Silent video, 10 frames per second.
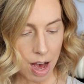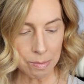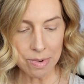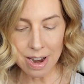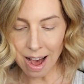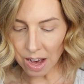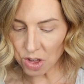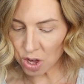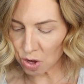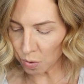I'm
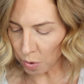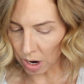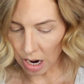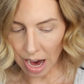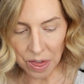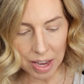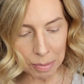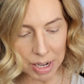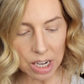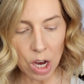not sure. I think
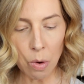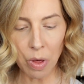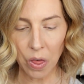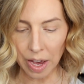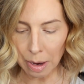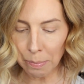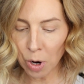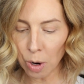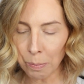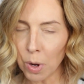I'm gonna go with like a
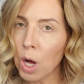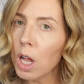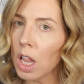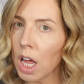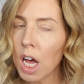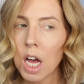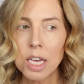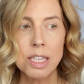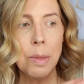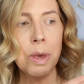purple,
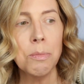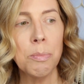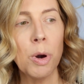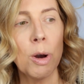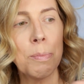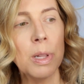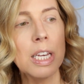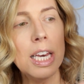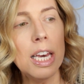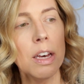something
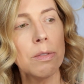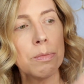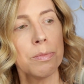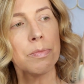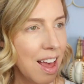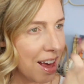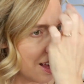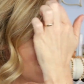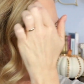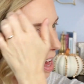purpley.
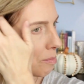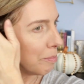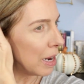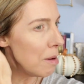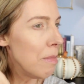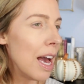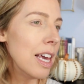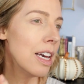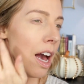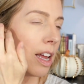But I
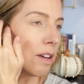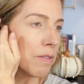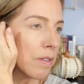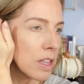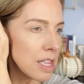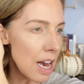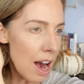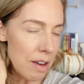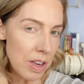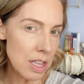might kind of
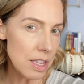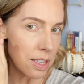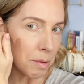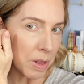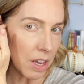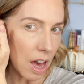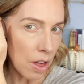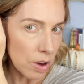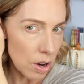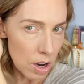dive into some of the
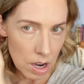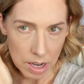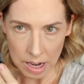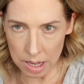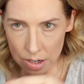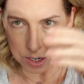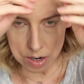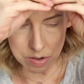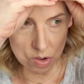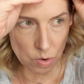other
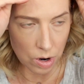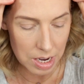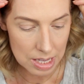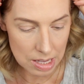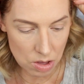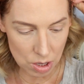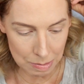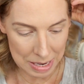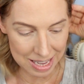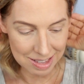color stories
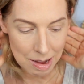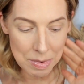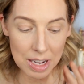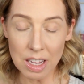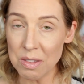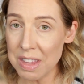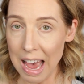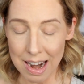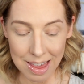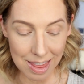just because I'm not gonna use
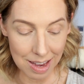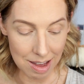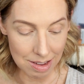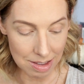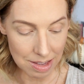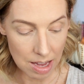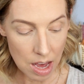anything else.